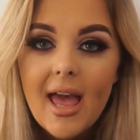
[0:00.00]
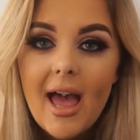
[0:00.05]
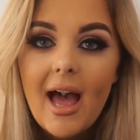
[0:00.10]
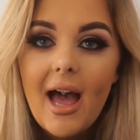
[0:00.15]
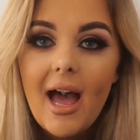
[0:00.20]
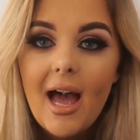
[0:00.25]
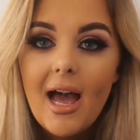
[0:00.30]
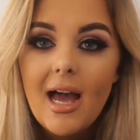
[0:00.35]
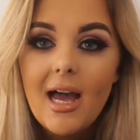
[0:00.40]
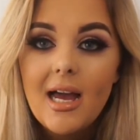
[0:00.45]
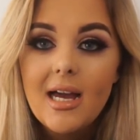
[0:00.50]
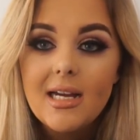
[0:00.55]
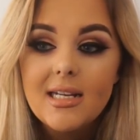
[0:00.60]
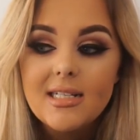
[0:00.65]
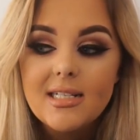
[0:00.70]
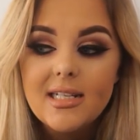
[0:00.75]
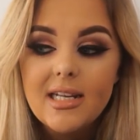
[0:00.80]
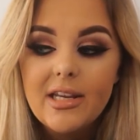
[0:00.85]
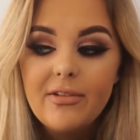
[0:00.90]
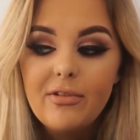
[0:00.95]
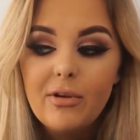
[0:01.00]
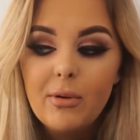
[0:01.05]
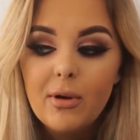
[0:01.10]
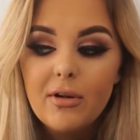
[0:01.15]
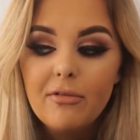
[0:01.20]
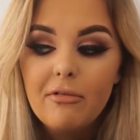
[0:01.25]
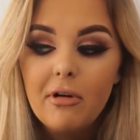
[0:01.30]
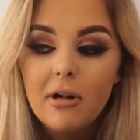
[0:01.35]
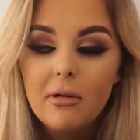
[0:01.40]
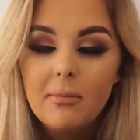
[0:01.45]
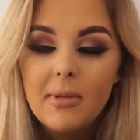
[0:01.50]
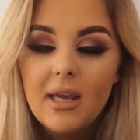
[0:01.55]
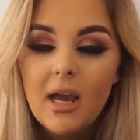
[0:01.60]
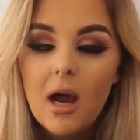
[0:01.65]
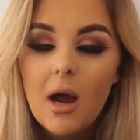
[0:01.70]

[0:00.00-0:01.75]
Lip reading: and if you want to follow me